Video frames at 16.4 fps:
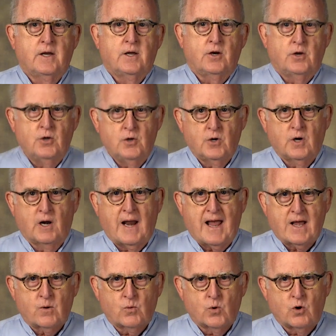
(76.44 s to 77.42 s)

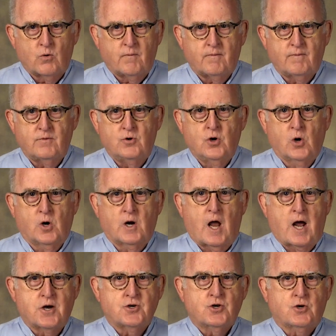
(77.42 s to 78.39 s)
unilateral
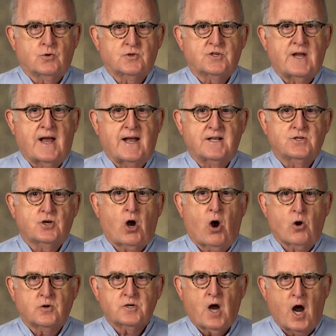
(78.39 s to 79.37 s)
neurological signs
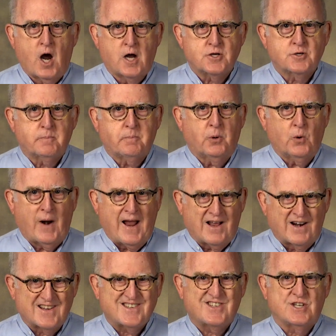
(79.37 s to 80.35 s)
called Todd's
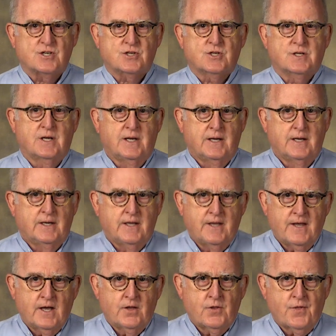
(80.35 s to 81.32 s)
paralysis.
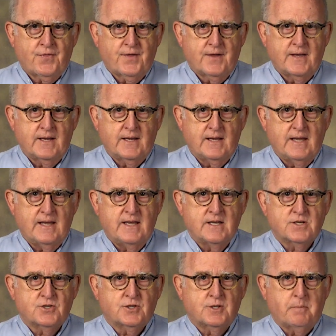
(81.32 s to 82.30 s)
The other thing
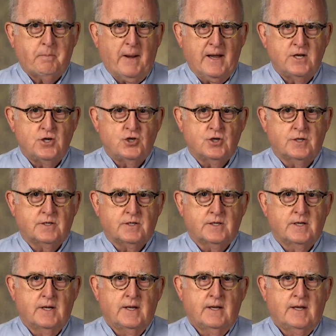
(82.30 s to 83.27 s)
is the patient
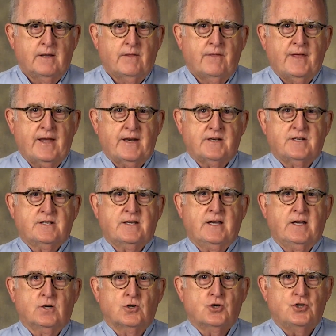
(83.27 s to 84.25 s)
that
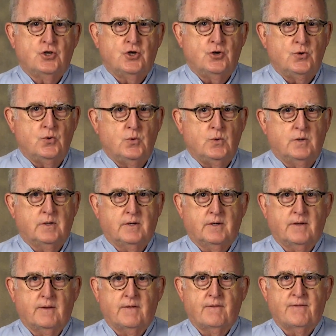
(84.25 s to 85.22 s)
tells you
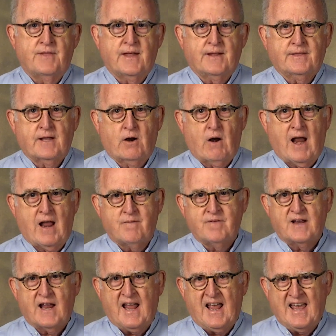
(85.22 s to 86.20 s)
that they're
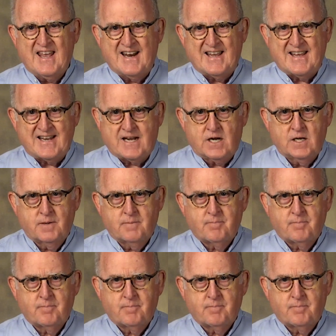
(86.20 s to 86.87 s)
having a headache.